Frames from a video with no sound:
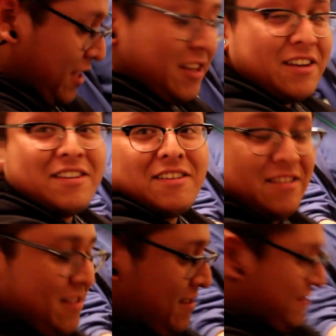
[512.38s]
You're showing
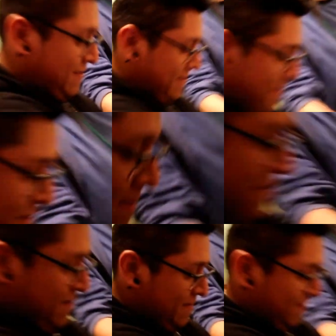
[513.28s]
the true way to cut
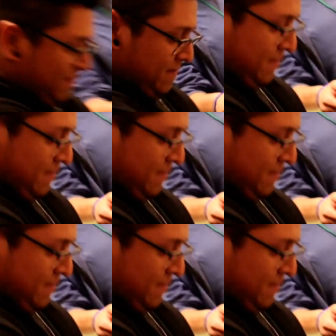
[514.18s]
line.